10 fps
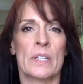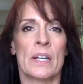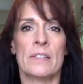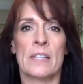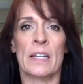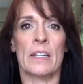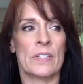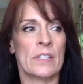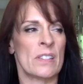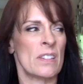an executive
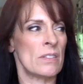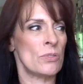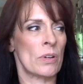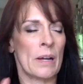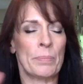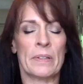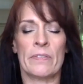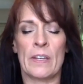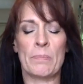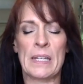assistant to a couple of
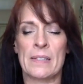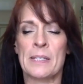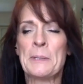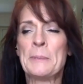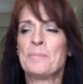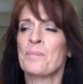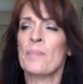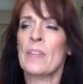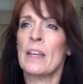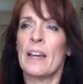VPs,
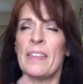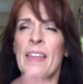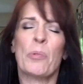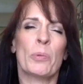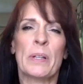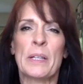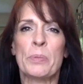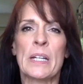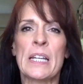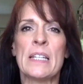and they were really
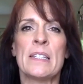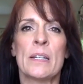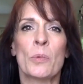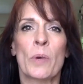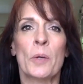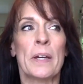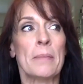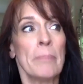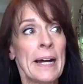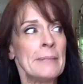pretty easy to work with,
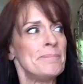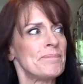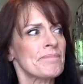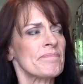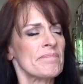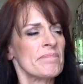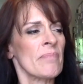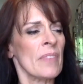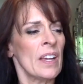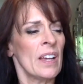but
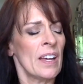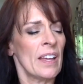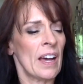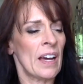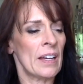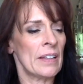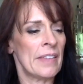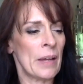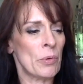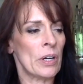
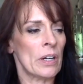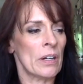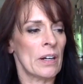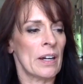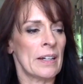they were